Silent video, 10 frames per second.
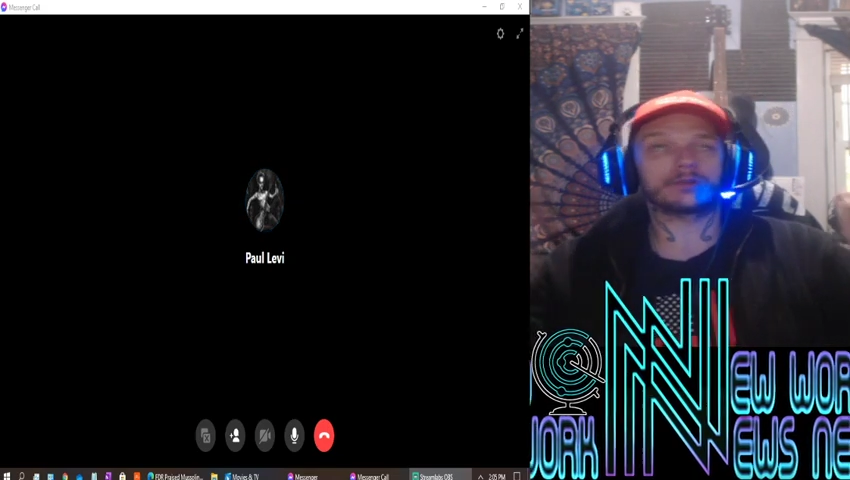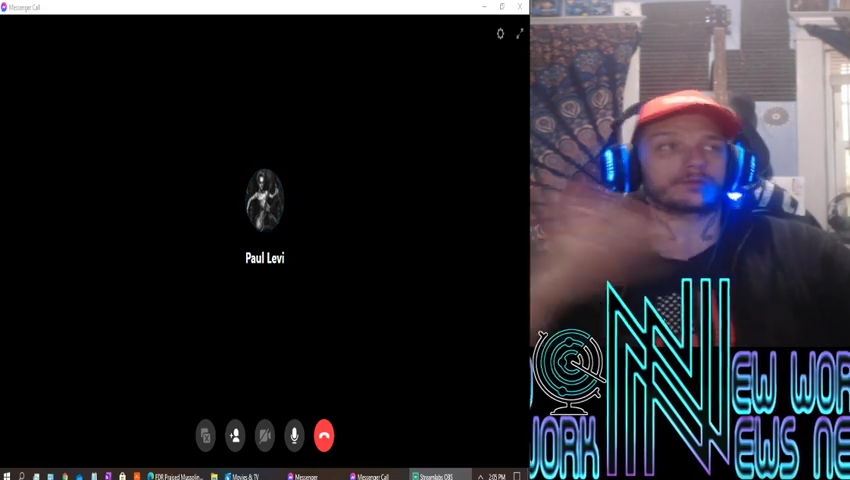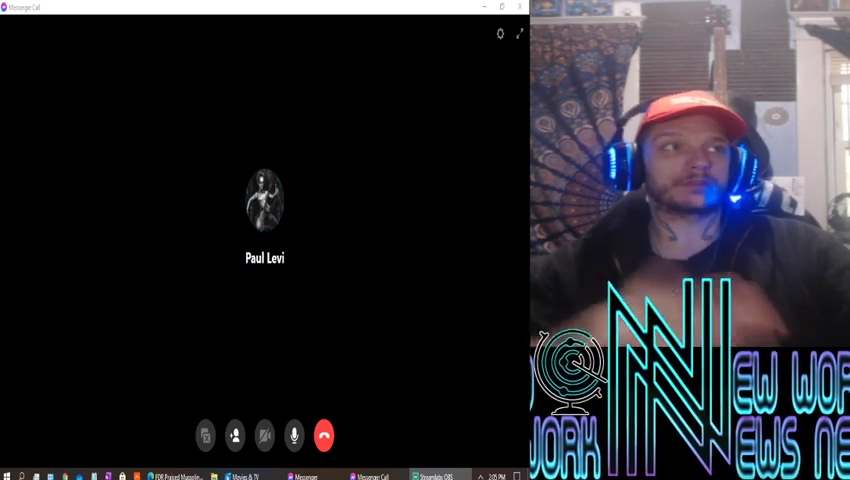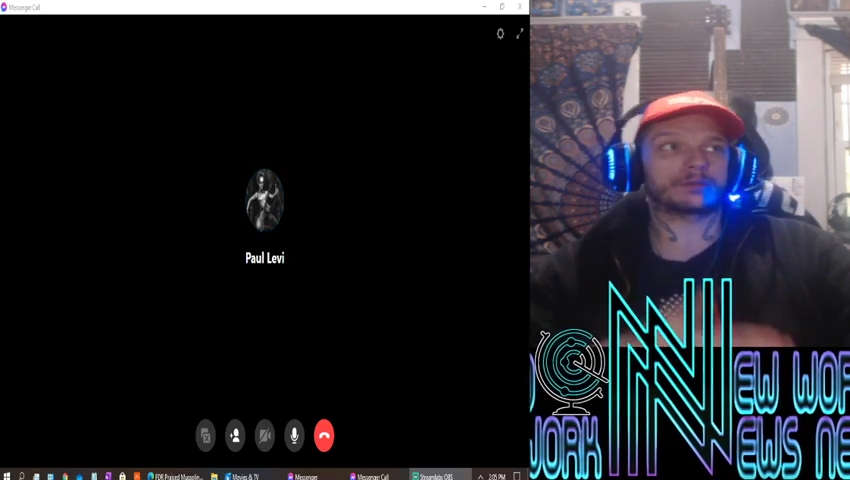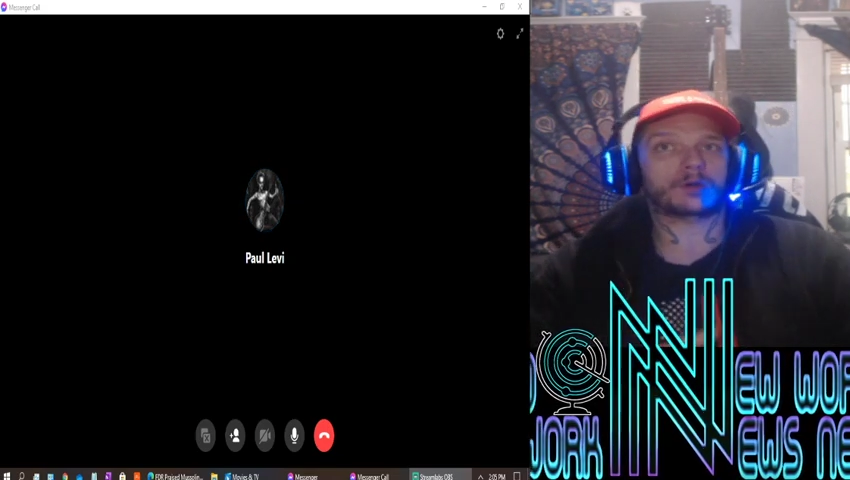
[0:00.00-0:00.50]

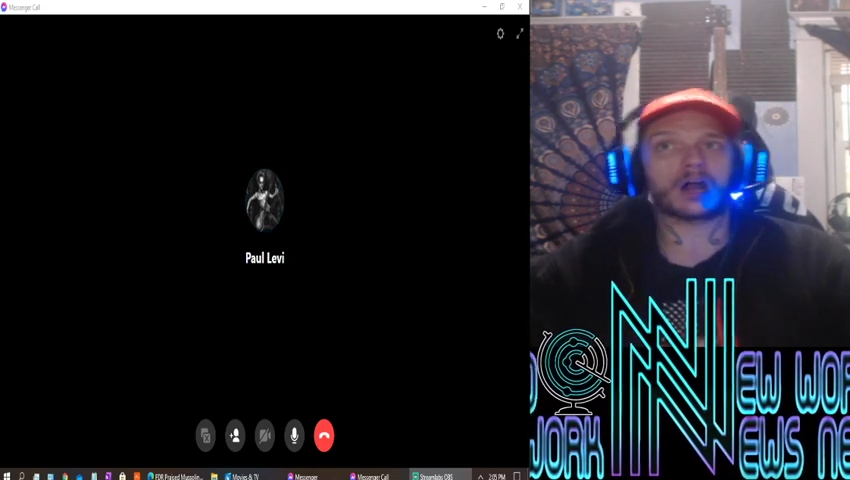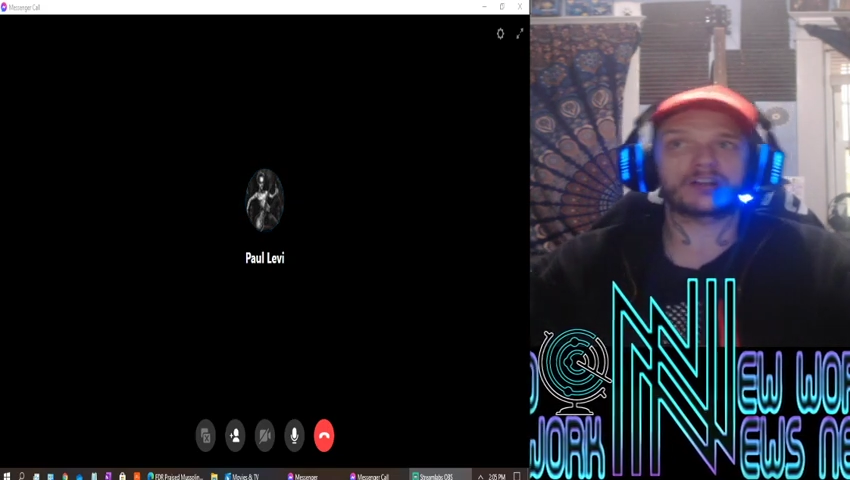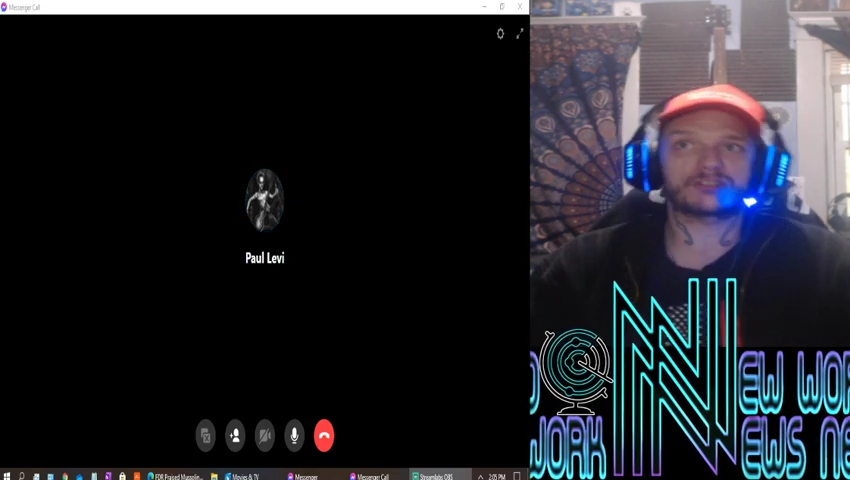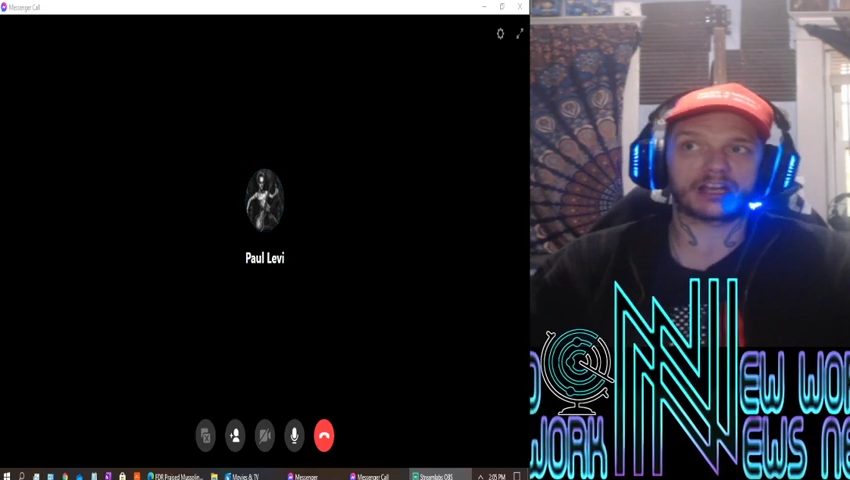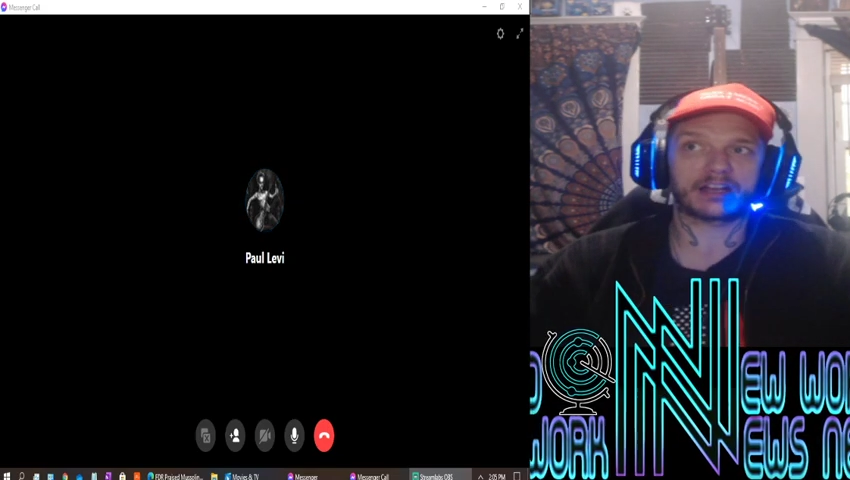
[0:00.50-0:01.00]
were in the
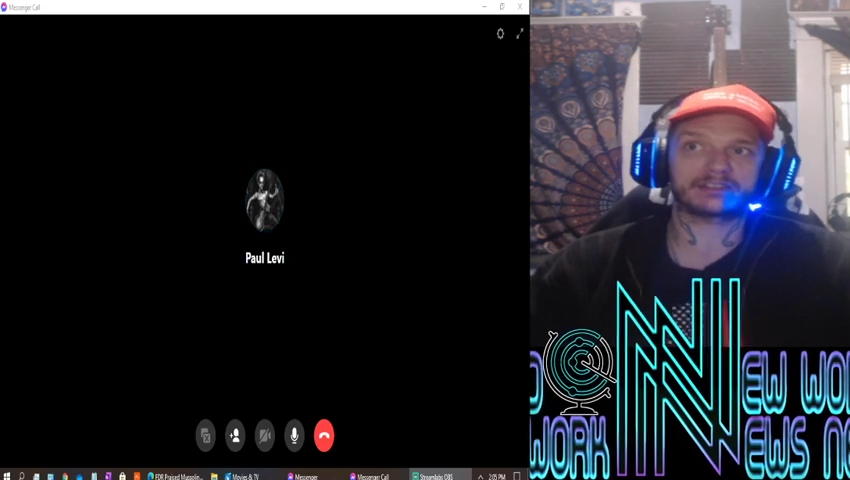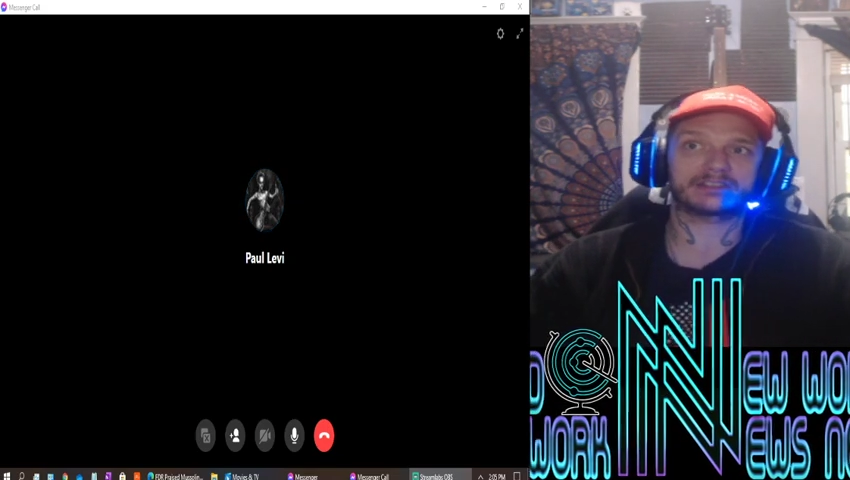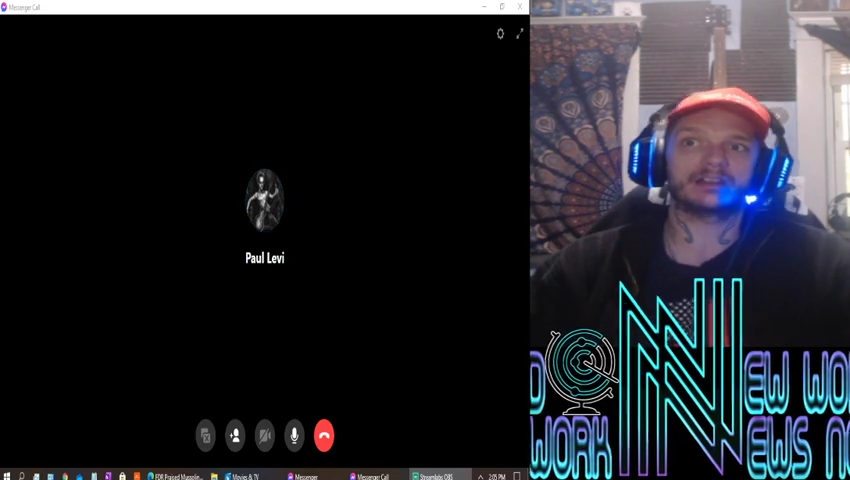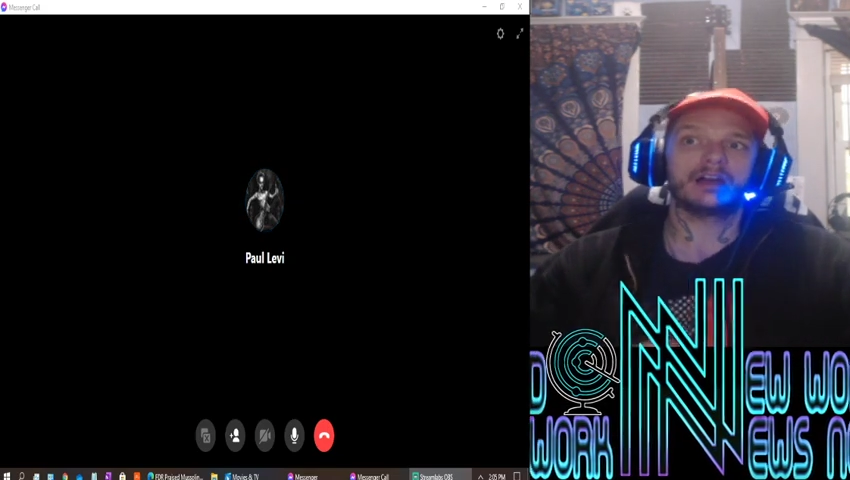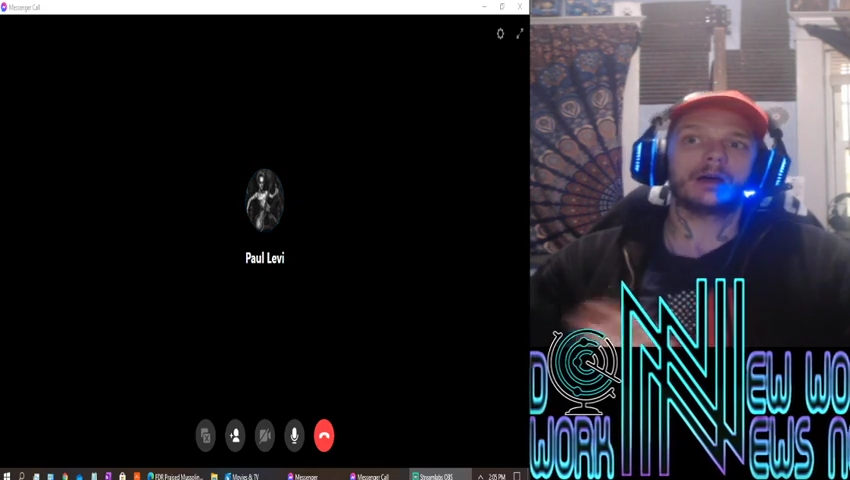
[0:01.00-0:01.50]
projects.